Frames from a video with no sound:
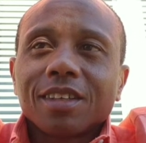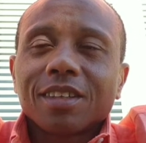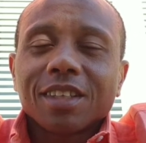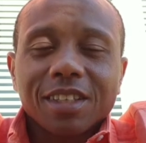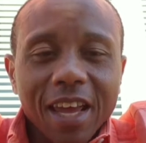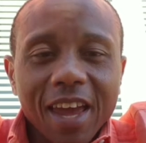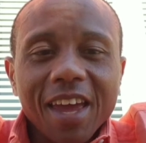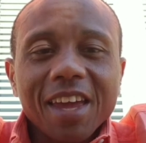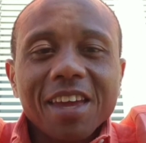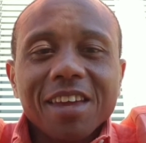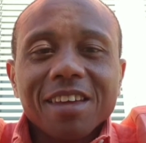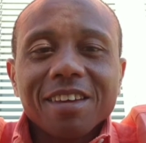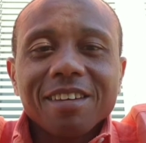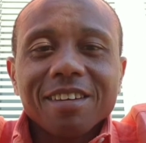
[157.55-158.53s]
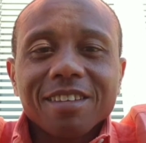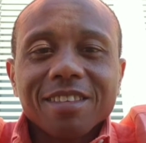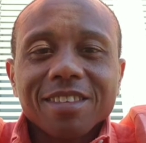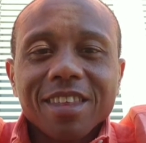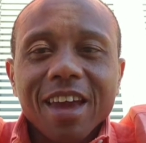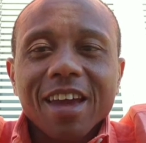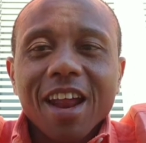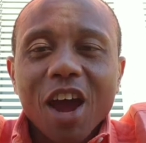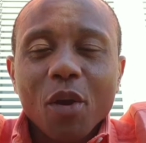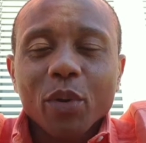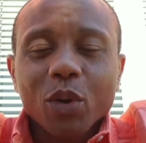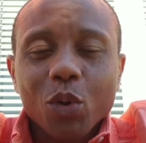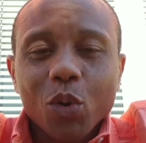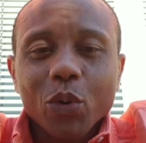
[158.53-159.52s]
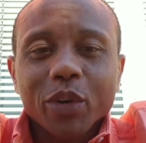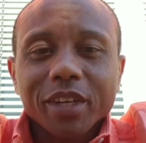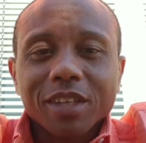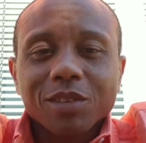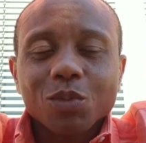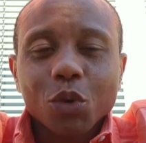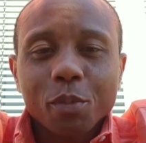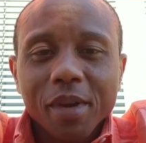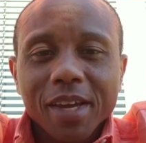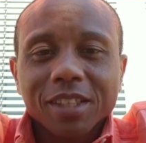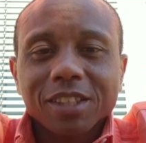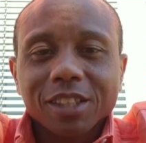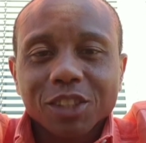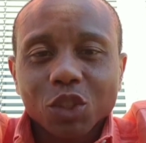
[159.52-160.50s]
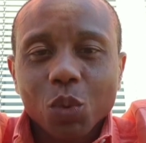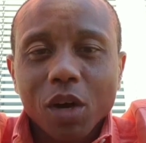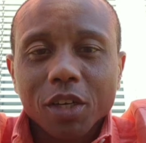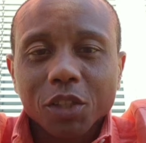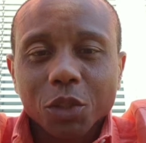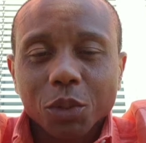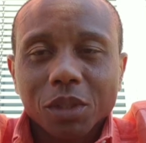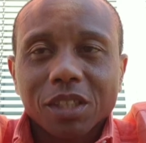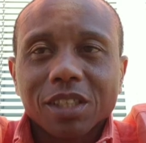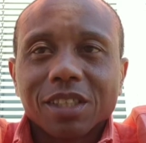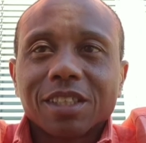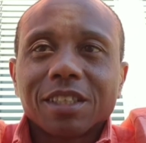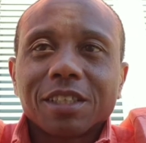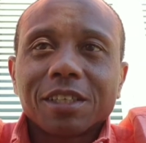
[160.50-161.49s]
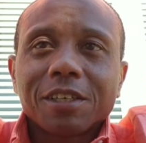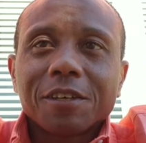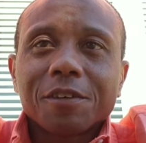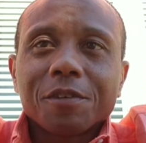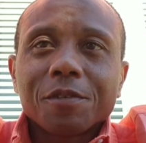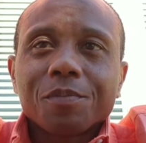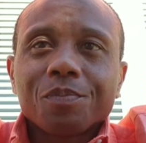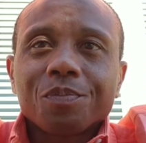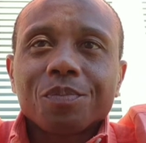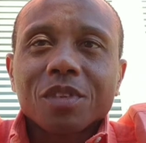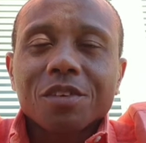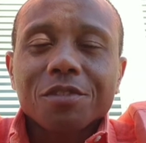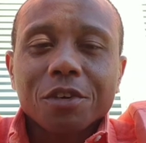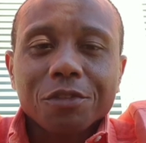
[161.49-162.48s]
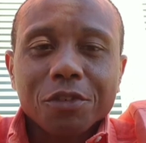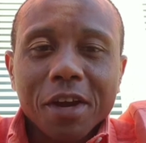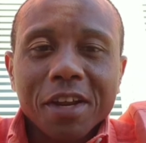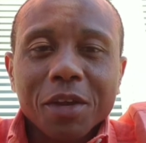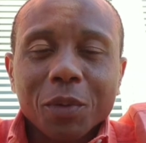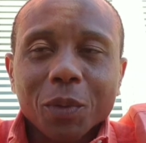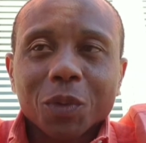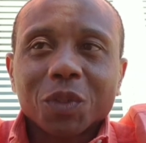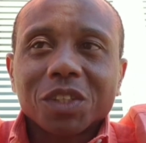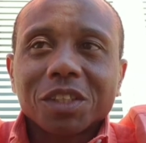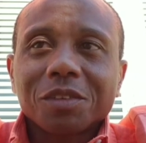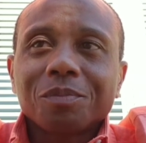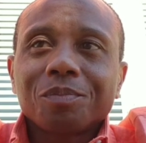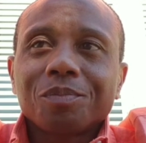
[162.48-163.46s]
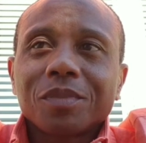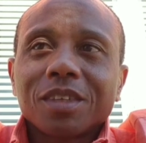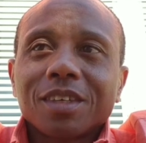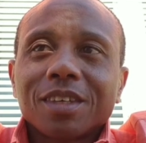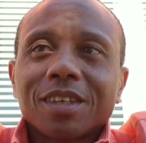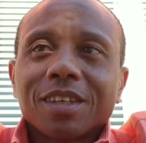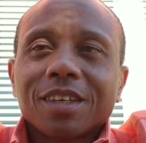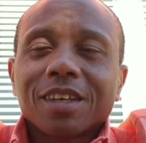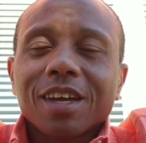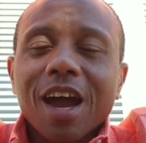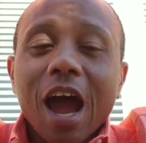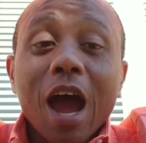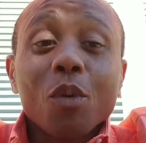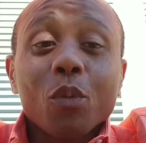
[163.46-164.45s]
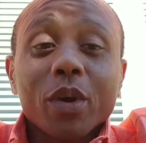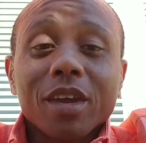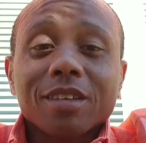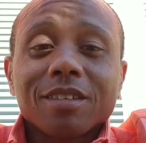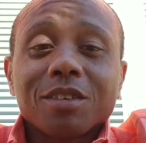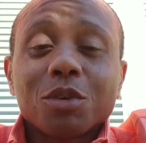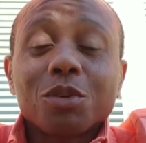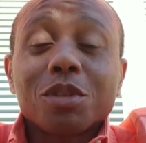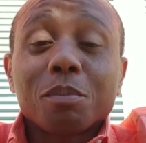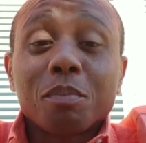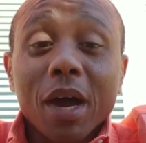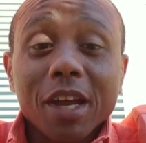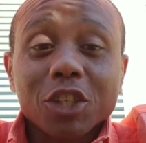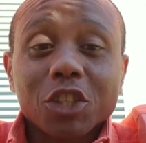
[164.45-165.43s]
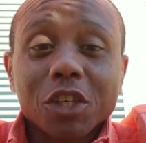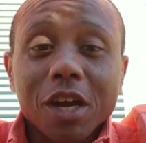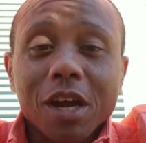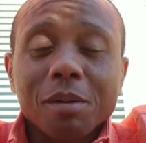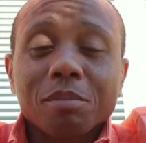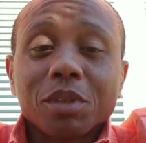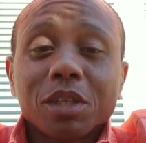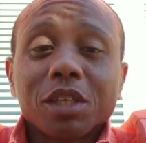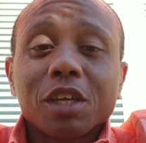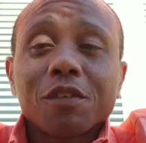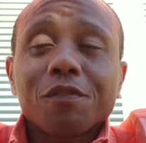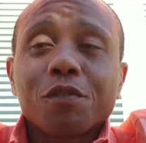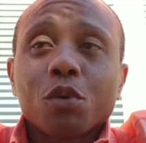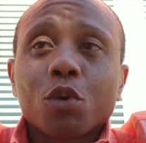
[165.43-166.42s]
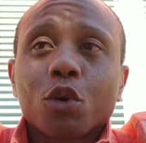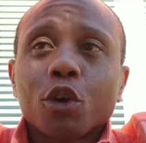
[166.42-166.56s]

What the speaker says: the day that I recorded Romancing Swan Creek for Friday Cruising, I went to the bike shop looking